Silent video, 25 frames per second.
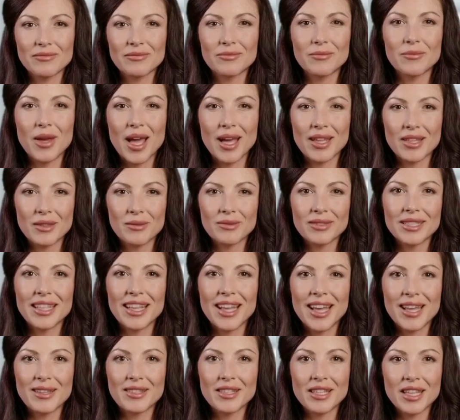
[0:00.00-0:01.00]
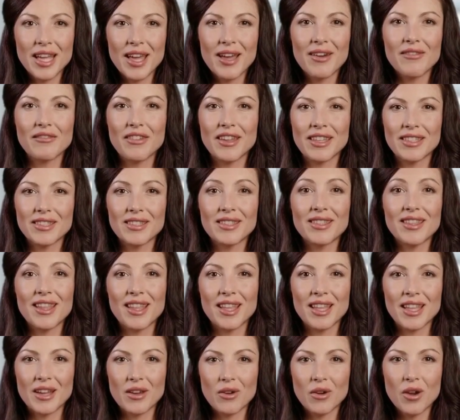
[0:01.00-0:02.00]
Welcome to County Office,
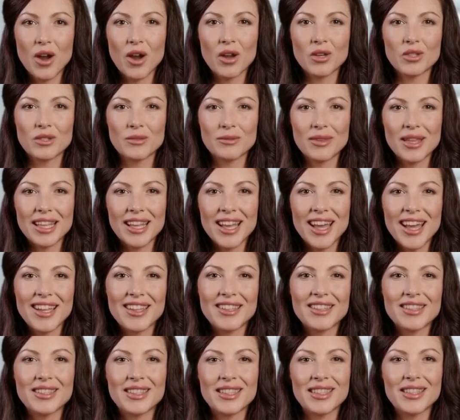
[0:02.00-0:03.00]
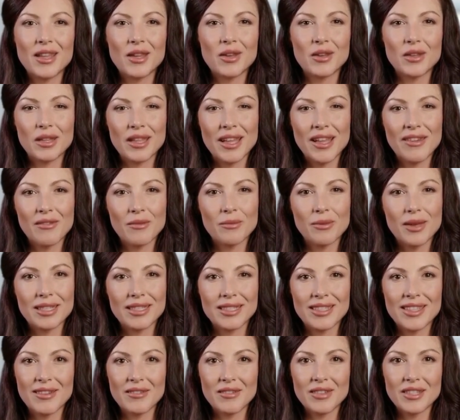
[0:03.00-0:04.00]
your ultimate guide to local
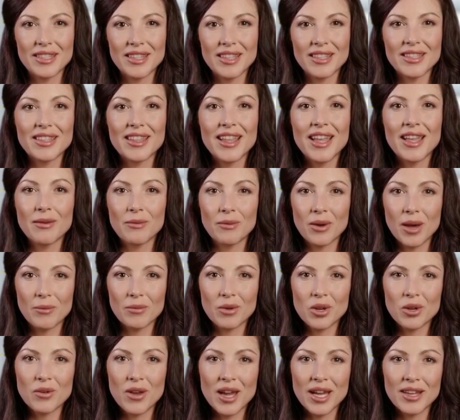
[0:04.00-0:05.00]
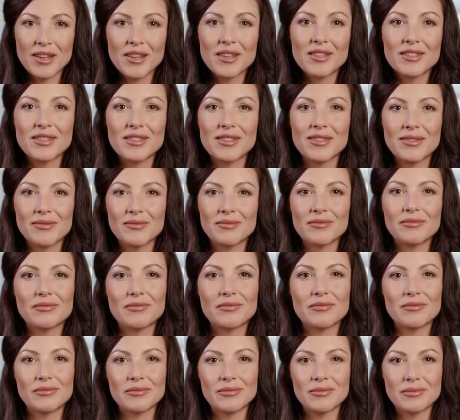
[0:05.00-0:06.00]
government services and public records.
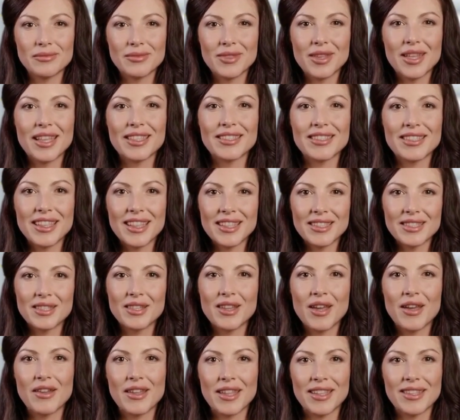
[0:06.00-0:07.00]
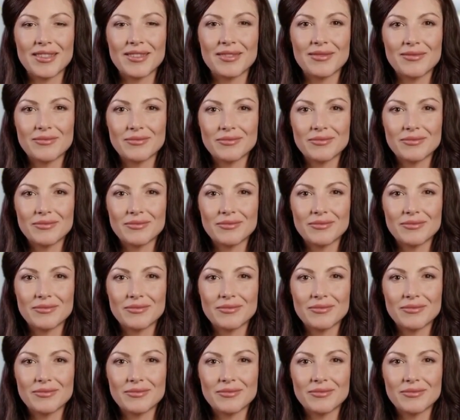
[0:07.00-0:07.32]
Let's get started.